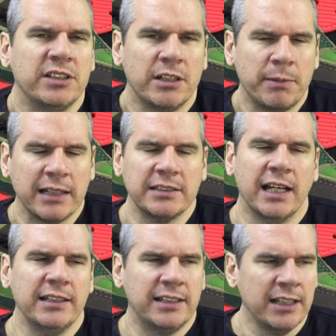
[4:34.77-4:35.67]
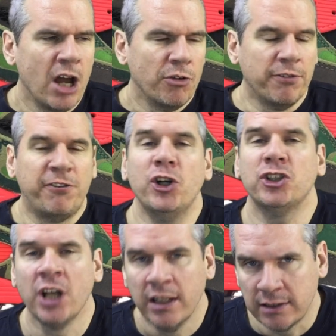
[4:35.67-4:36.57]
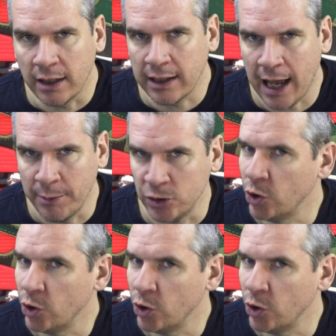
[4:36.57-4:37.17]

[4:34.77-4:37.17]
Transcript: Air Max 90 Reverse Duck Camos,